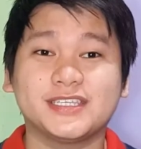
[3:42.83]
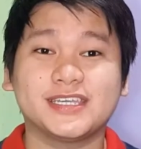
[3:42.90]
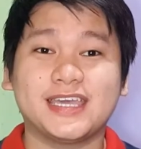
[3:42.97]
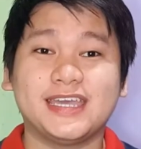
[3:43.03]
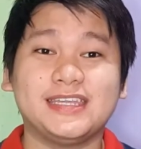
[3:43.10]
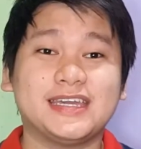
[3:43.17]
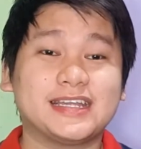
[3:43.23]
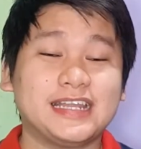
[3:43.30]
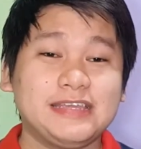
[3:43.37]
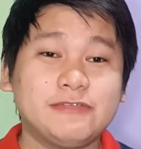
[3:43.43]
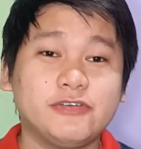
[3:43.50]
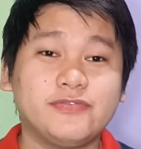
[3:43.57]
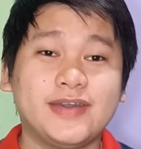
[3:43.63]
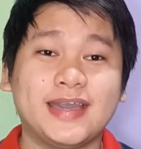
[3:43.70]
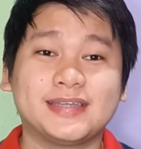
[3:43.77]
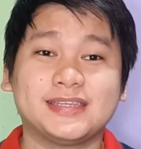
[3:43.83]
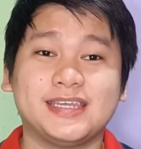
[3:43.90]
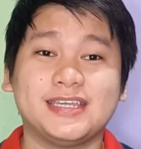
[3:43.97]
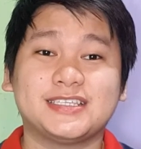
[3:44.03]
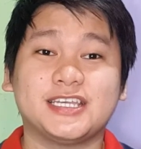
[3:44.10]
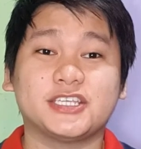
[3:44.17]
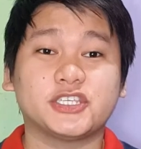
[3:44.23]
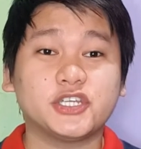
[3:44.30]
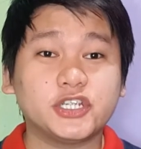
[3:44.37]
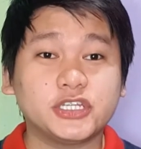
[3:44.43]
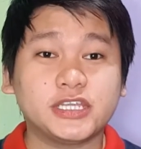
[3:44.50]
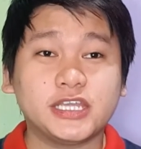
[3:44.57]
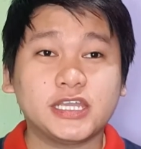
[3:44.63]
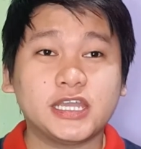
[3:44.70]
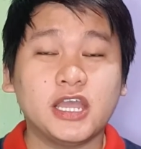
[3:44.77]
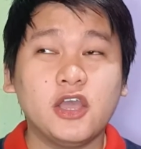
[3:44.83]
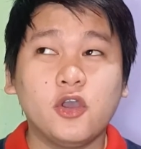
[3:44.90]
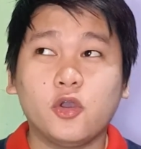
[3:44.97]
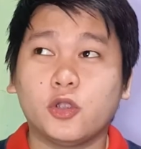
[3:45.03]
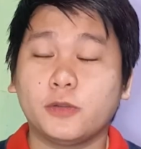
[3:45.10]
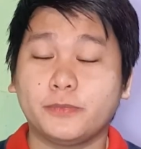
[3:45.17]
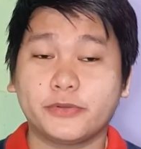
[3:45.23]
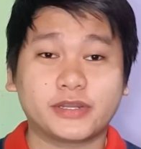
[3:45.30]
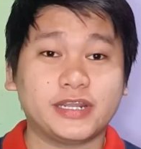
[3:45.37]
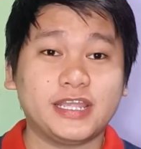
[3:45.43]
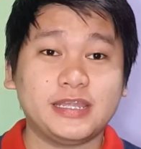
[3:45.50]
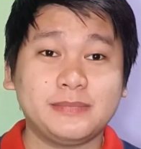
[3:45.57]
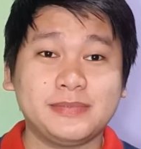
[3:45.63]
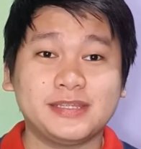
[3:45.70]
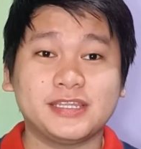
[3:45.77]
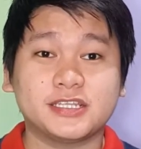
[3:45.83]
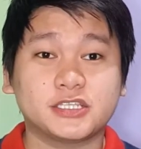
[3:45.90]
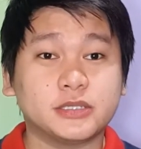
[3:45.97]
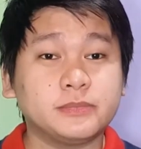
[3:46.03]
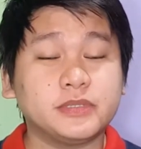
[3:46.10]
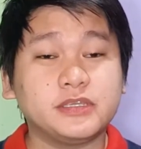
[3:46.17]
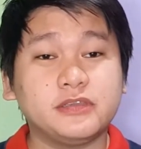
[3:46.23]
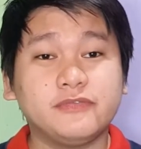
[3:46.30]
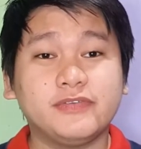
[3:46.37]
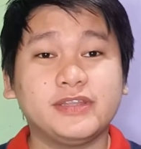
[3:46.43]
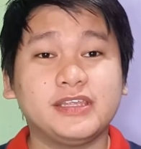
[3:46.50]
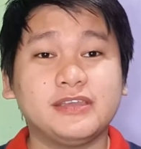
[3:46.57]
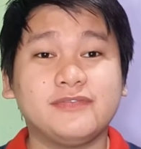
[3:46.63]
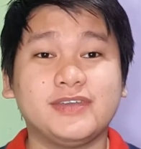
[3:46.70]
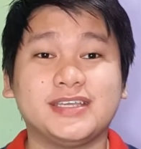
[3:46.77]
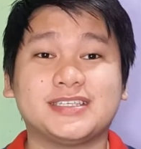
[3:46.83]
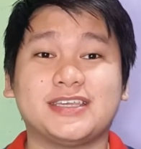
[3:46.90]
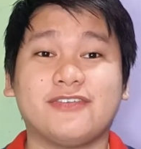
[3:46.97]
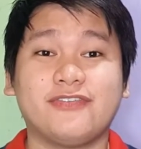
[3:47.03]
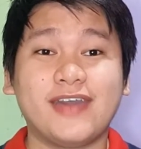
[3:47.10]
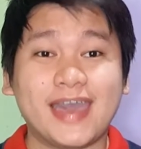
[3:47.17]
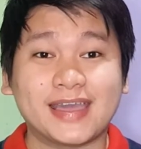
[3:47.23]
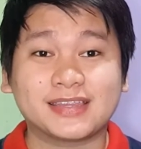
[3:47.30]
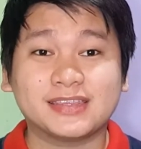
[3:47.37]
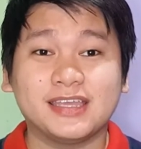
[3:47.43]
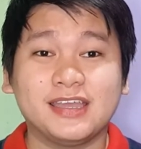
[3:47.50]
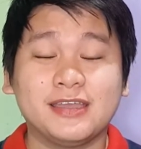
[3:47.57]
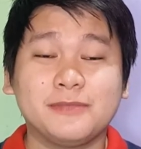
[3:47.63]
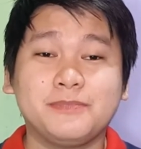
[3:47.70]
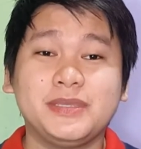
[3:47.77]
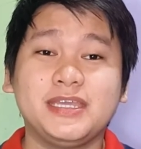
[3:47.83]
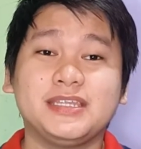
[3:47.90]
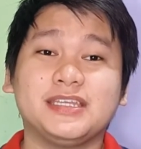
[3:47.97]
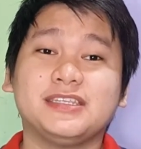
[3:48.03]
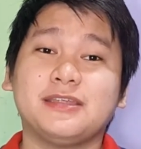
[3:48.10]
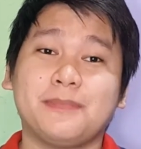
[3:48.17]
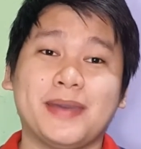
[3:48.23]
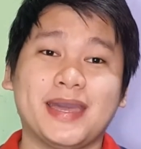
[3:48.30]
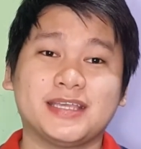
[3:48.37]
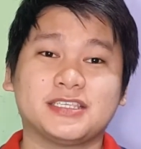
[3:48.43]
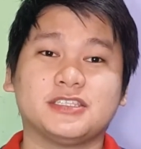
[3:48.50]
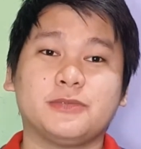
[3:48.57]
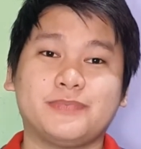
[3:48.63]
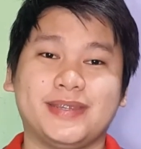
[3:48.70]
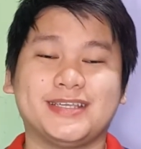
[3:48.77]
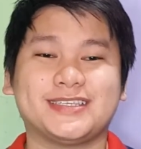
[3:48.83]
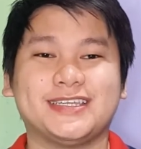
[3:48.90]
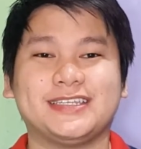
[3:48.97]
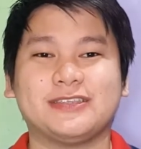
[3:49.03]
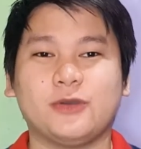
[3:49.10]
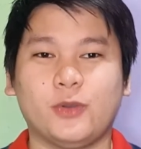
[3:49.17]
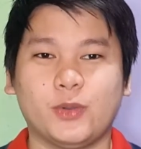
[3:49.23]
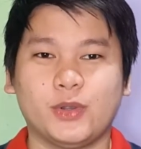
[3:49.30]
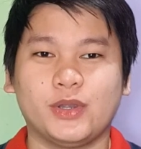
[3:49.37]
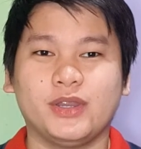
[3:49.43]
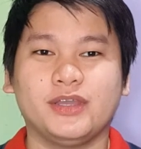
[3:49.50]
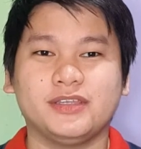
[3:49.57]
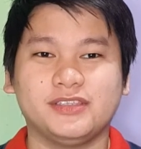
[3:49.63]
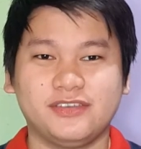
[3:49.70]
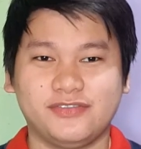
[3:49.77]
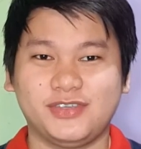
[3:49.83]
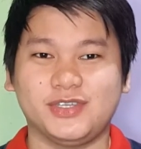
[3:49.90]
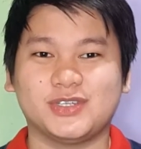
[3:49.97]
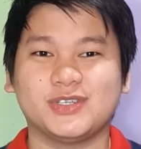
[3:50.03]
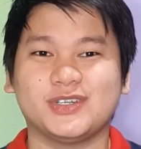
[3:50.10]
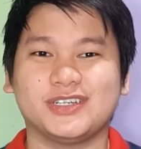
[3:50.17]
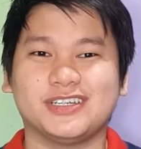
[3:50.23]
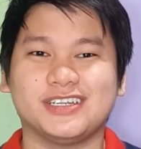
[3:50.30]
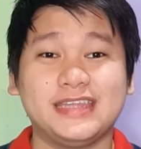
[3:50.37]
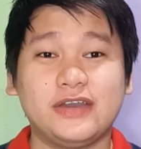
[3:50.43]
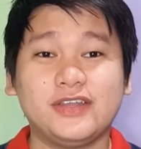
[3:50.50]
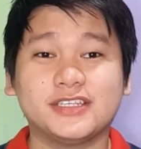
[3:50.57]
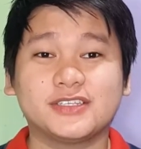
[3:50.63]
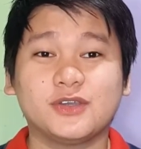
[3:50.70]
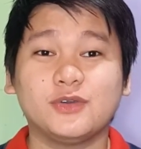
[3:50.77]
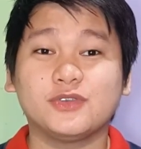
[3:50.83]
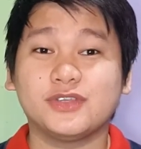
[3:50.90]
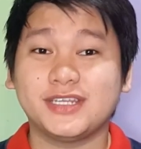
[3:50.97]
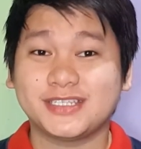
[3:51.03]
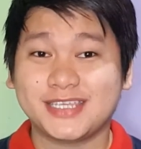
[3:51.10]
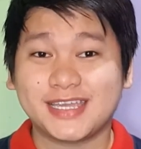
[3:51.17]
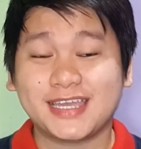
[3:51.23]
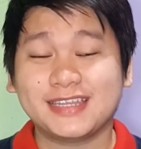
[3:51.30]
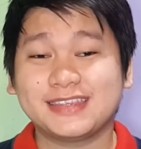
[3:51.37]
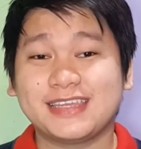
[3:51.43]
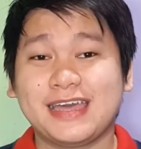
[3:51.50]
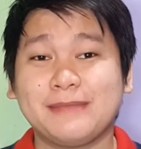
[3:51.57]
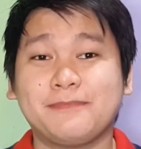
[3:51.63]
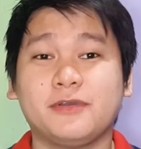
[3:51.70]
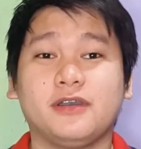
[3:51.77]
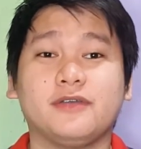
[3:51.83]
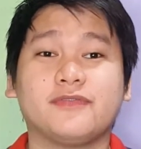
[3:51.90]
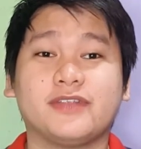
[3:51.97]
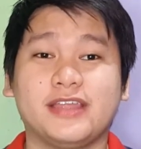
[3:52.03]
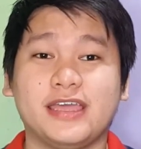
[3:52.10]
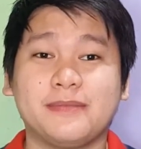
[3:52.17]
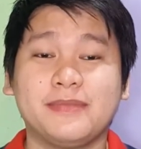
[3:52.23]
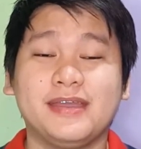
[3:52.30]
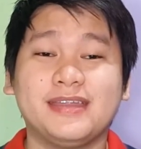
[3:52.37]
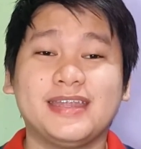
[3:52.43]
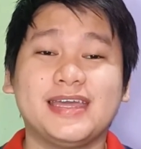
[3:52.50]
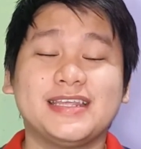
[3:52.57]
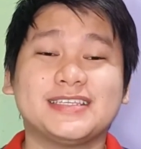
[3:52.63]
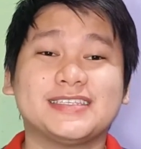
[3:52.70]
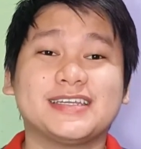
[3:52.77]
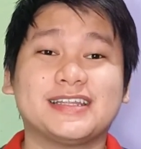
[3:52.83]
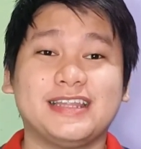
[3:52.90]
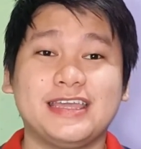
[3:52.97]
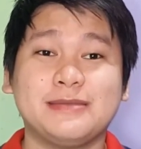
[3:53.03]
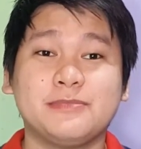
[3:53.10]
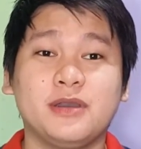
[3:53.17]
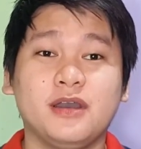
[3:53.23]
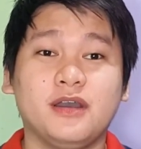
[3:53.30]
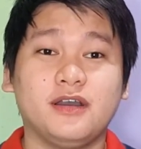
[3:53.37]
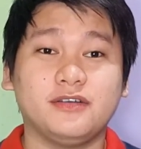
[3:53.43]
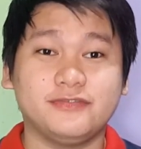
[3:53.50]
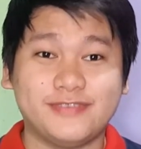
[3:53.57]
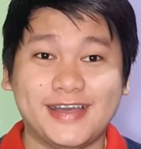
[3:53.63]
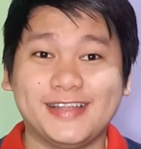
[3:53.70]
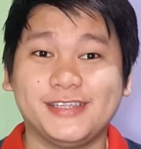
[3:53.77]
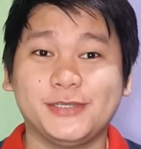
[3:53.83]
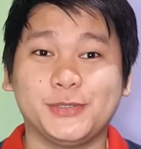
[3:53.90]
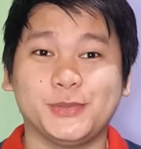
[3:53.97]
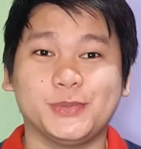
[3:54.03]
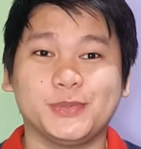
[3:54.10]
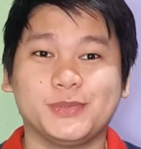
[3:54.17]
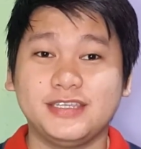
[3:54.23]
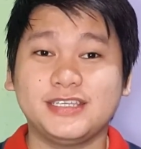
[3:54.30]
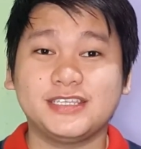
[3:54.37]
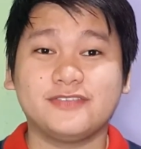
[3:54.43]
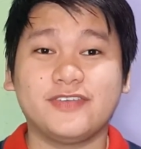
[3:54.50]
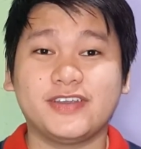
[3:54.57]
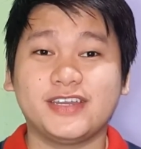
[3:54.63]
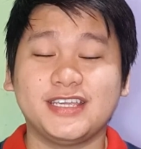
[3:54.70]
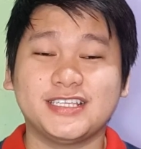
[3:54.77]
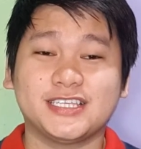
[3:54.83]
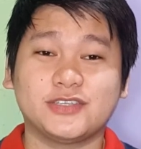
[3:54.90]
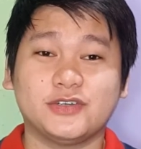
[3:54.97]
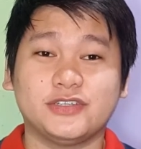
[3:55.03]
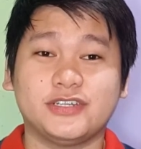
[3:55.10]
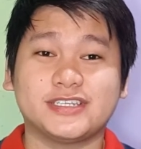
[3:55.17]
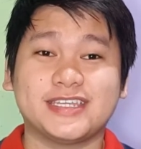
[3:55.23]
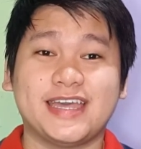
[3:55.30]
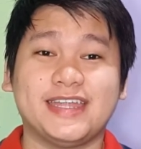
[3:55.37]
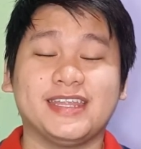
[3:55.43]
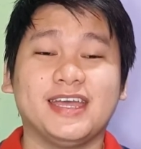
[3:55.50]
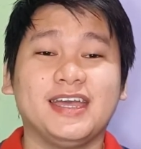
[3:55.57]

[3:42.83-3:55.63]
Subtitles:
again, a claim of fact is asserting or proclaiming that something you believe is a fact, be it in the past, the present, or the future. Now let's go to the second type of claim, that is the claim of value. This is very easy to understand.